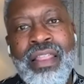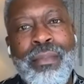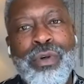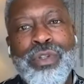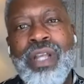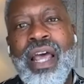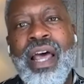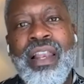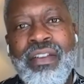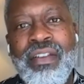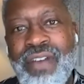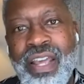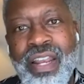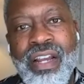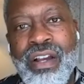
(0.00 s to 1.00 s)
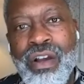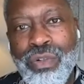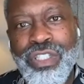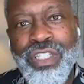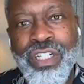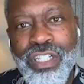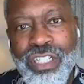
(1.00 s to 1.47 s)
the most elevated
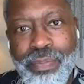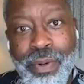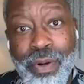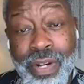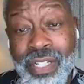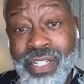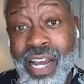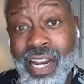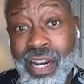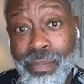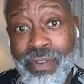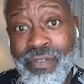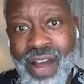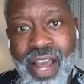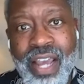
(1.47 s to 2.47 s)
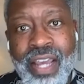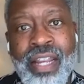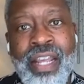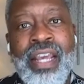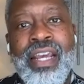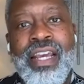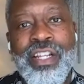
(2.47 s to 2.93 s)
coaching experience I can
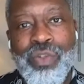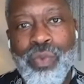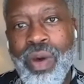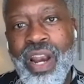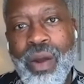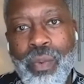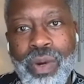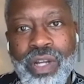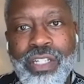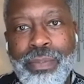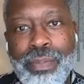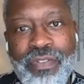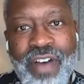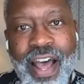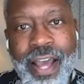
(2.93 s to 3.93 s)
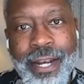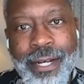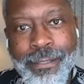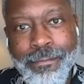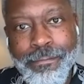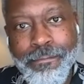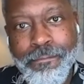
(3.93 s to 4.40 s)
provide is what I want to provide.